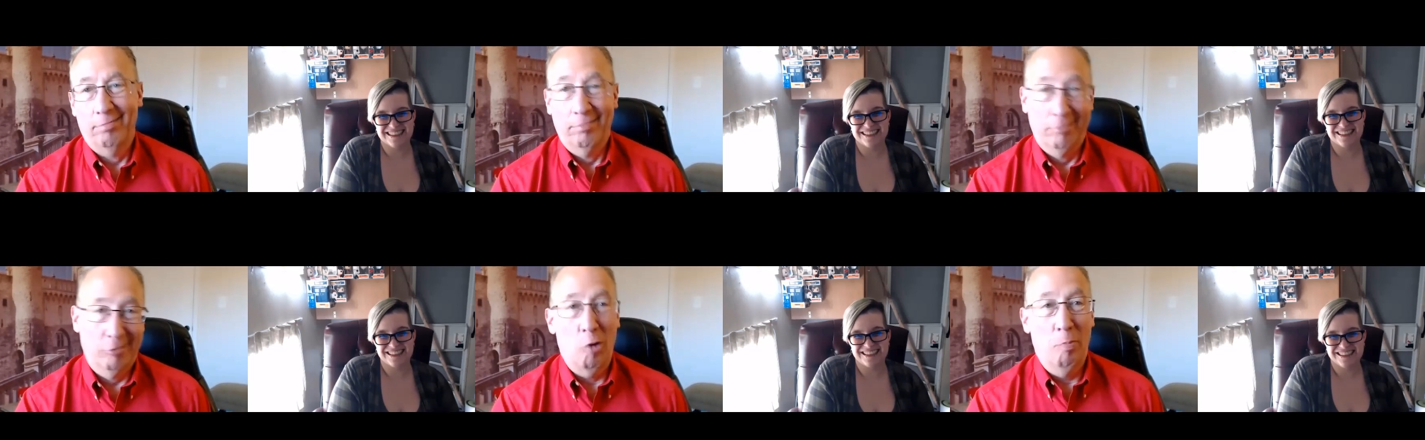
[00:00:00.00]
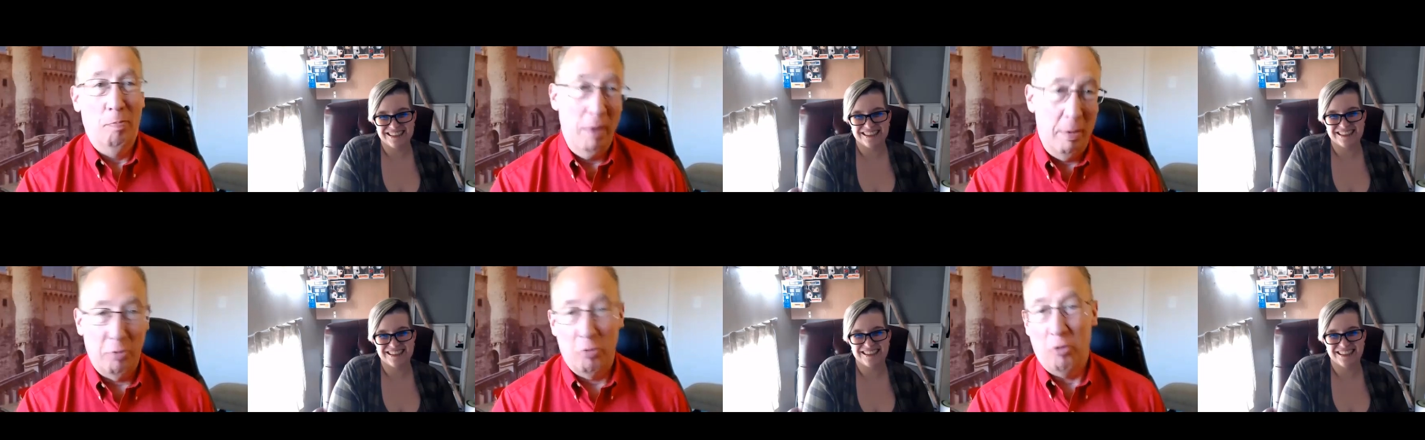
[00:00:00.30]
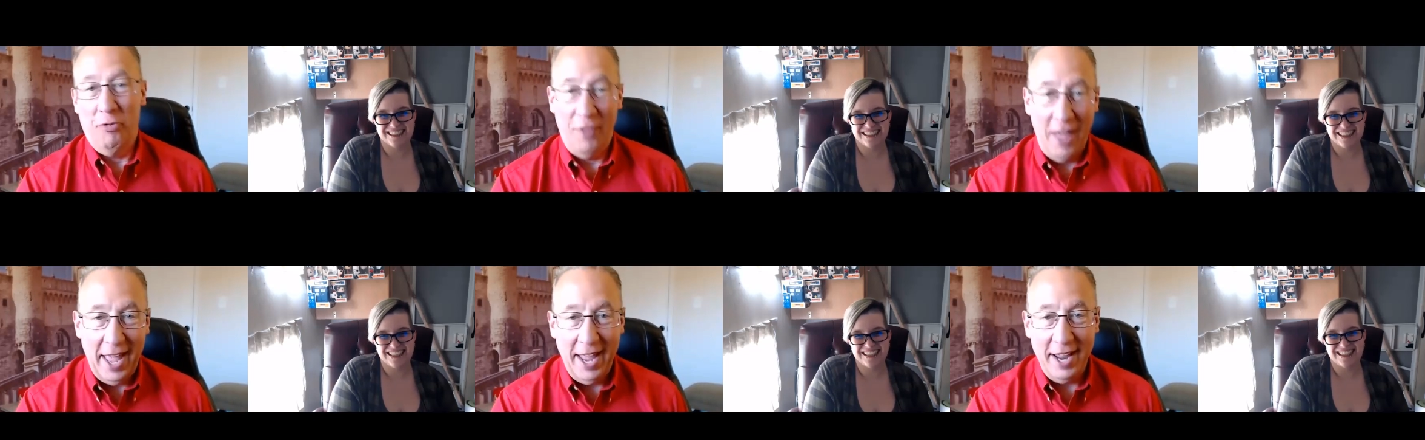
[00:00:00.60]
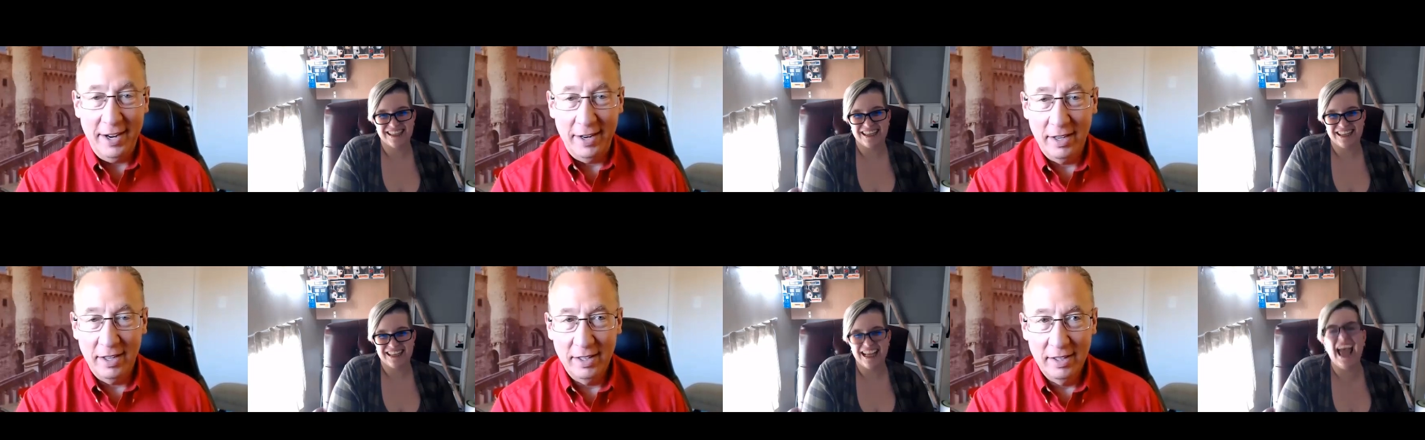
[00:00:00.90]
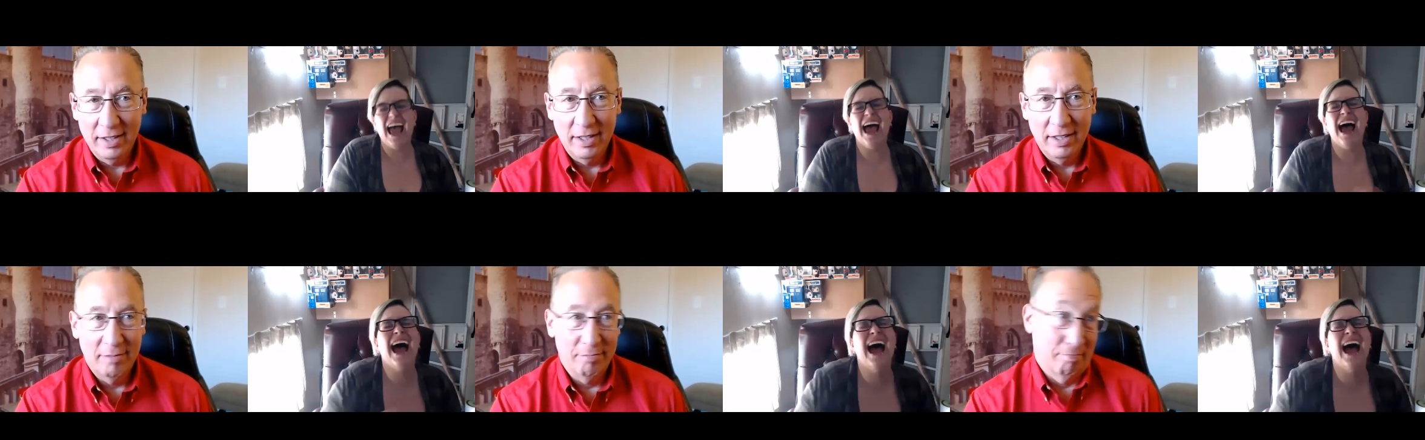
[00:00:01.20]
Speaker 1: don't be profane.
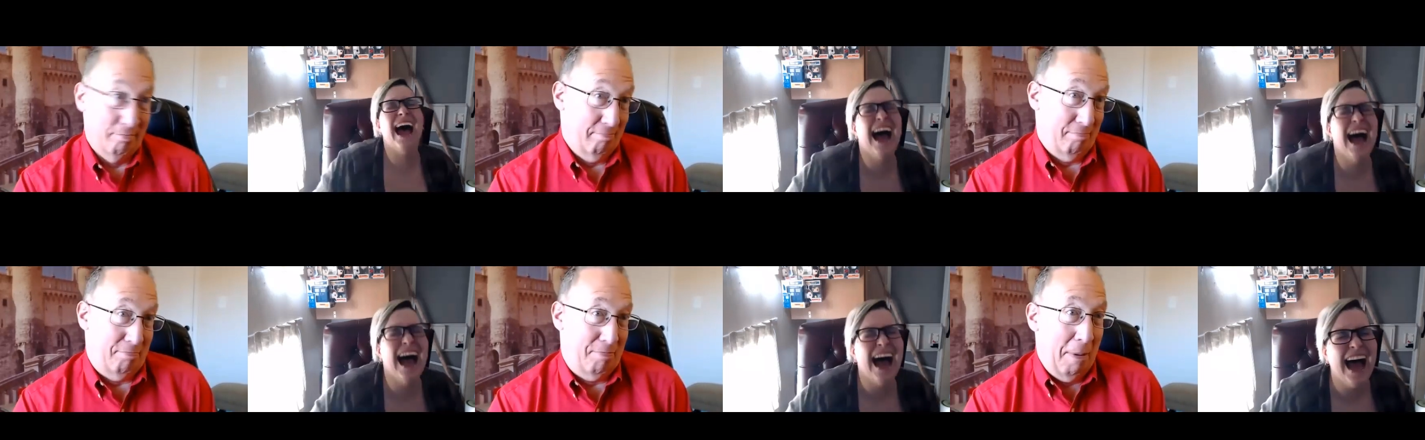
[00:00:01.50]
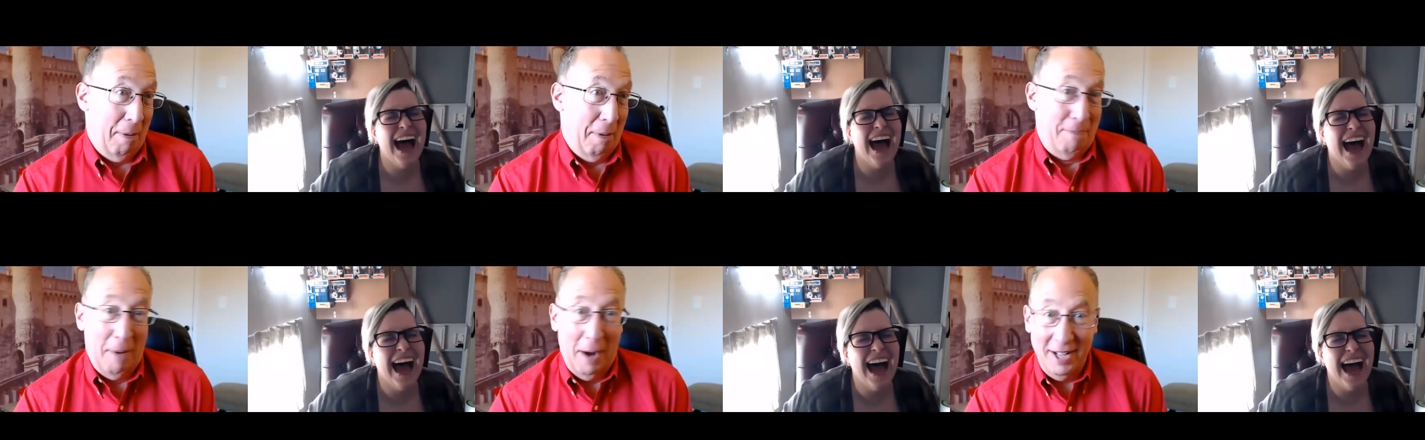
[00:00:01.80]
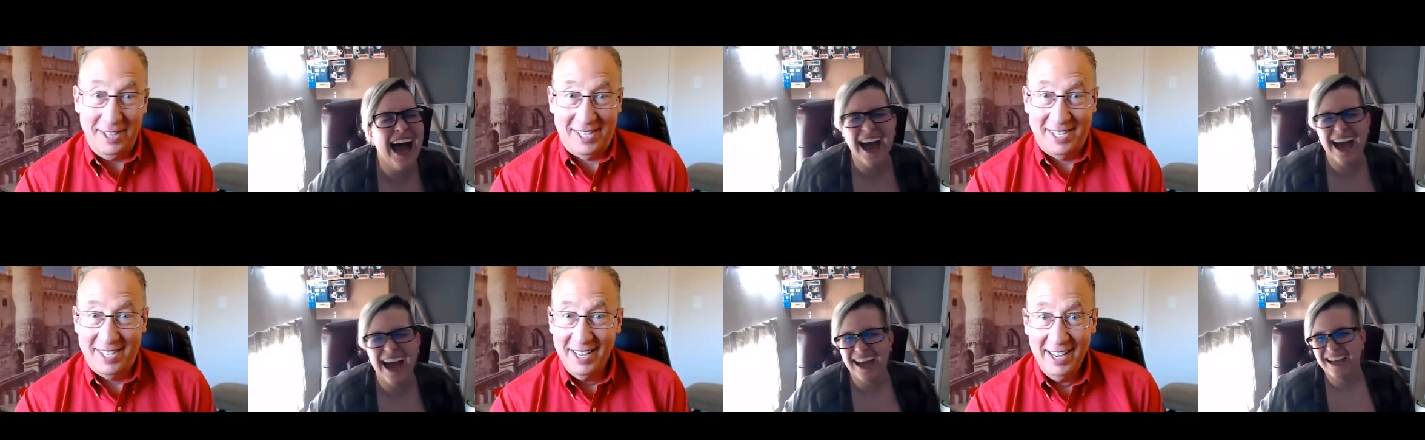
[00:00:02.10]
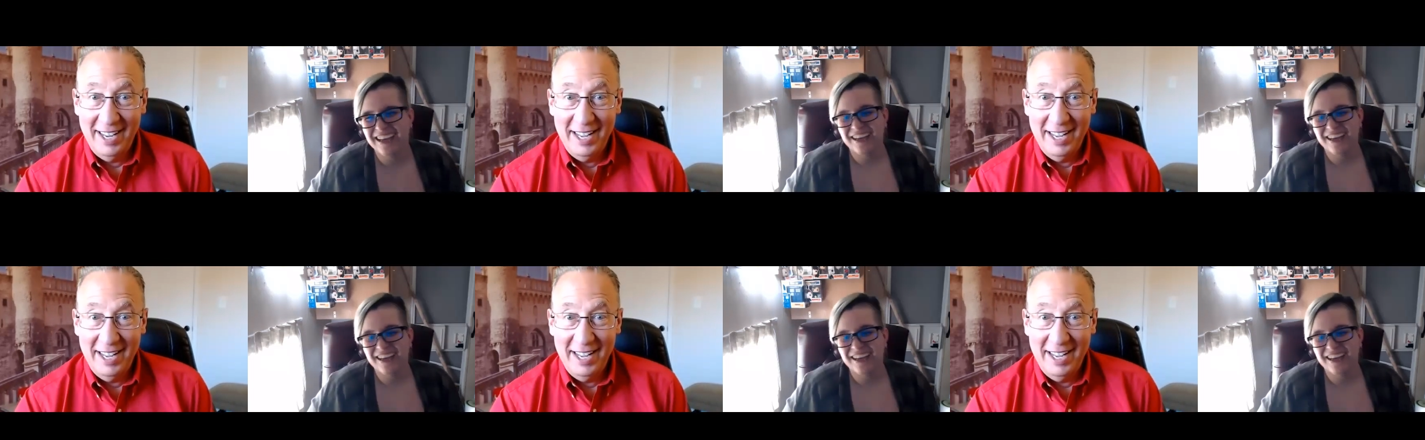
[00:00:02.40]
But